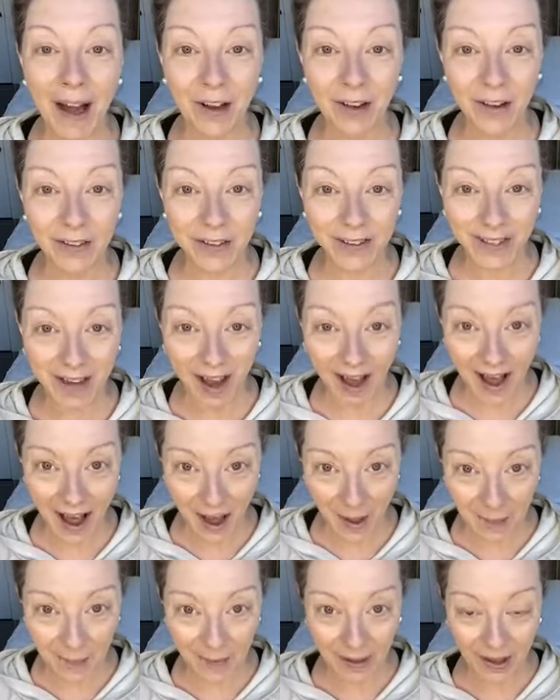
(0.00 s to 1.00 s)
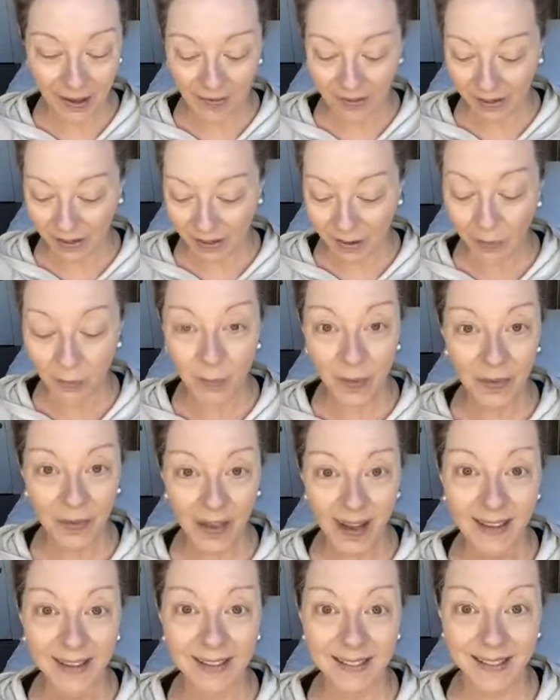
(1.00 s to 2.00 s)
on top of it with
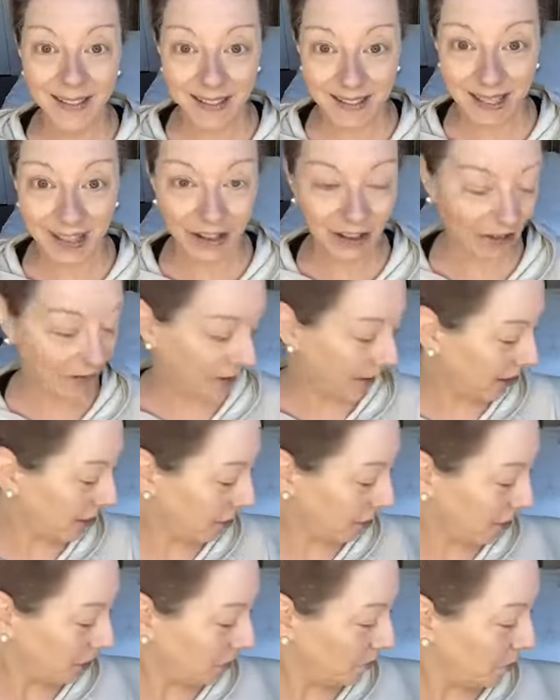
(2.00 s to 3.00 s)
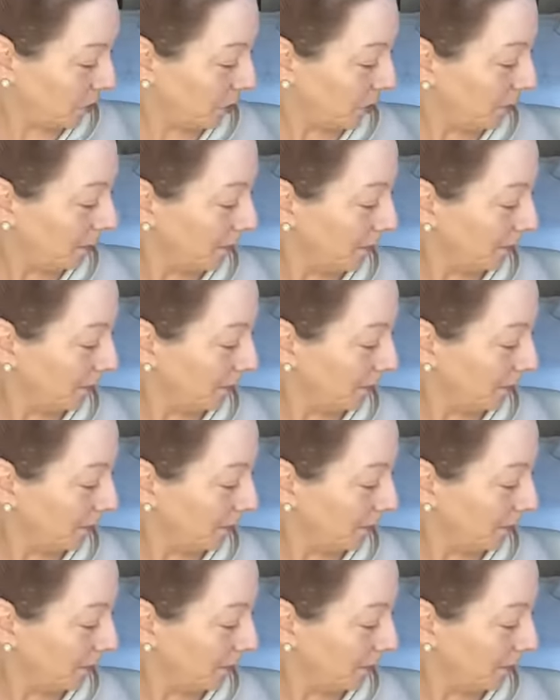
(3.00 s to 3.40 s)
that concealer that I showed you.